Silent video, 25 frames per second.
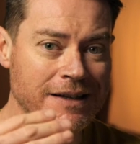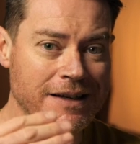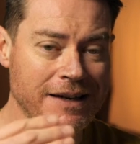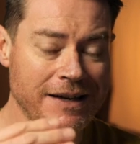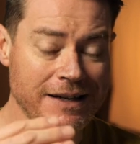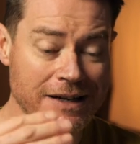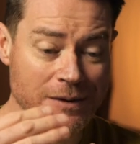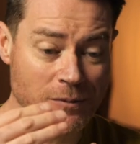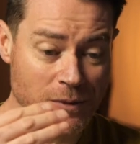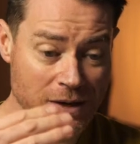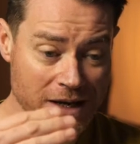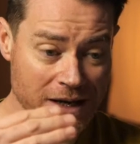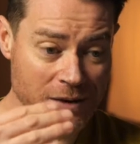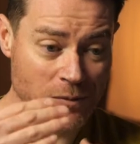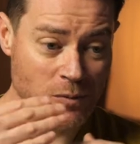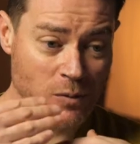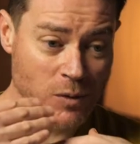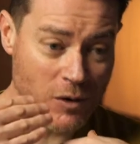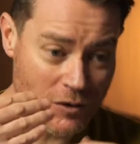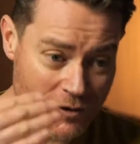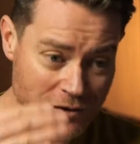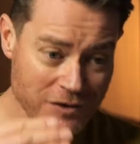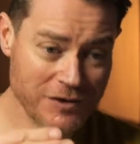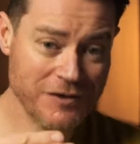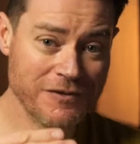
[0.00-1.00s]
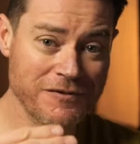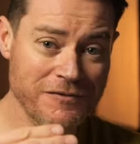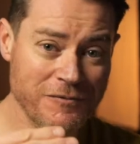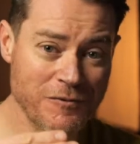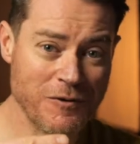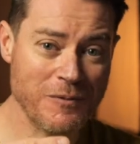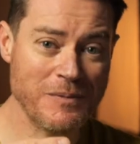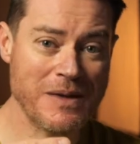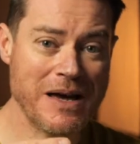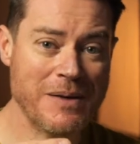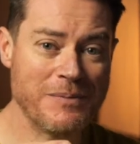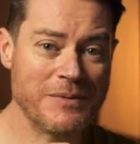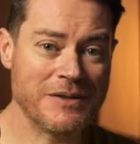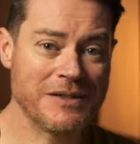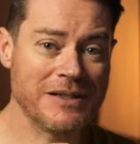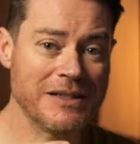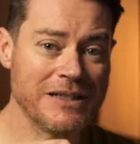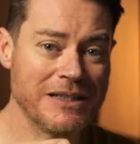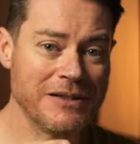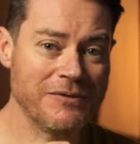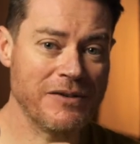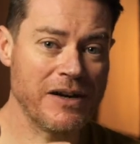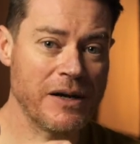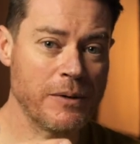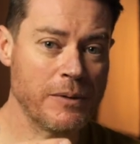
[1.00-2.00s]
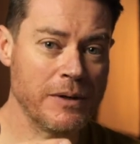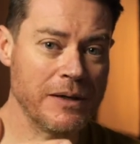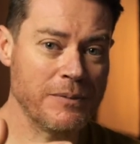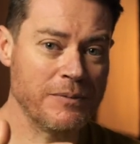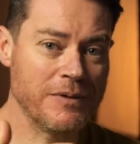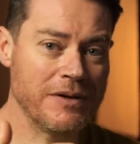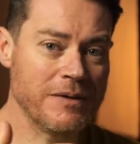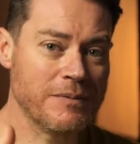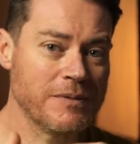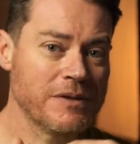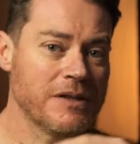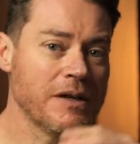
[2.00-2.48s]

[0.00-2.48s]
and it wants to form that position of equilibrium.